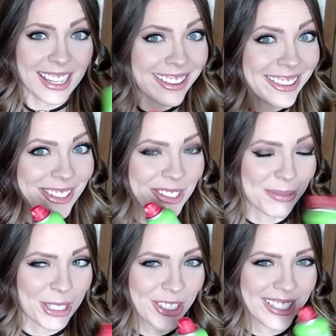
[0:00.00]
I like this so
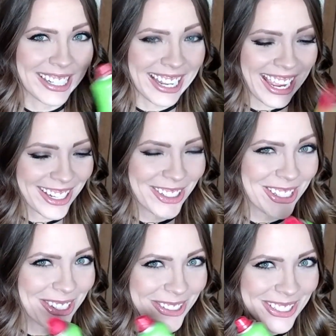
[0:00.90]
much that I
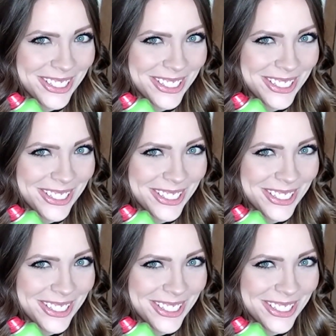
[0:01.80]
actually use